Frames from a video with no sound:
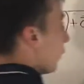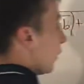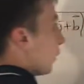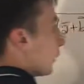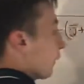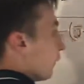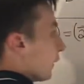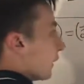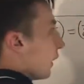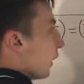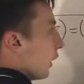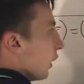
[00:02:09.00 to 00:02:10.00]
do those
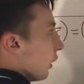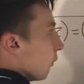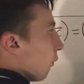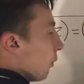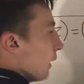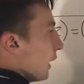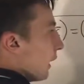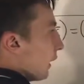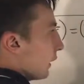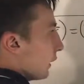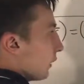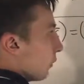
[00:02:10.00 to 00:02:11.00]
first, what we get
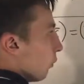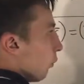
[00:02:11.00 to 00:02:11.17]
is